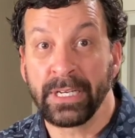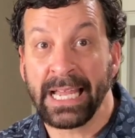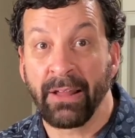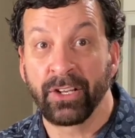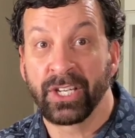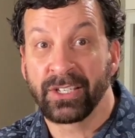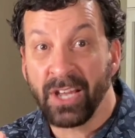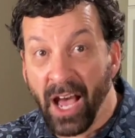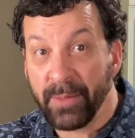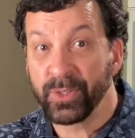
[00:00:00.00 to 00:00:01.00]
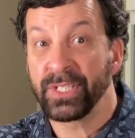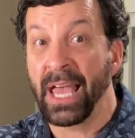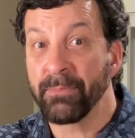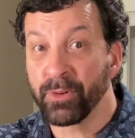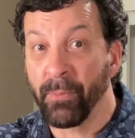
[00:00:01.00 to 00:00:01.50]
down into
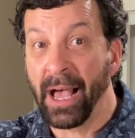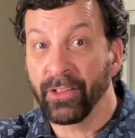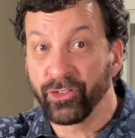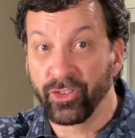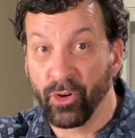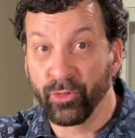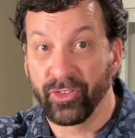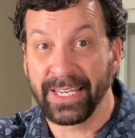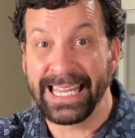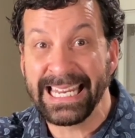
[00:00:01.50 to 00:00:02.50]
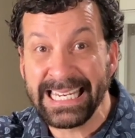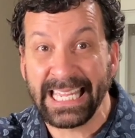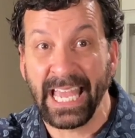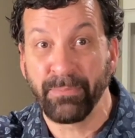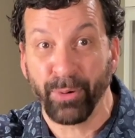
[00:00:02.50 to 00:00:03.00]
time-stamped milestones that
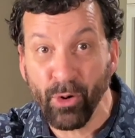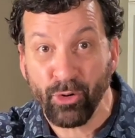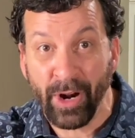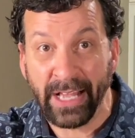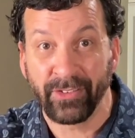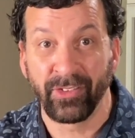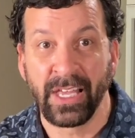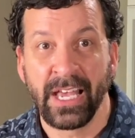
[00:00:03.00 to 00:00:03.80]
indicate progress.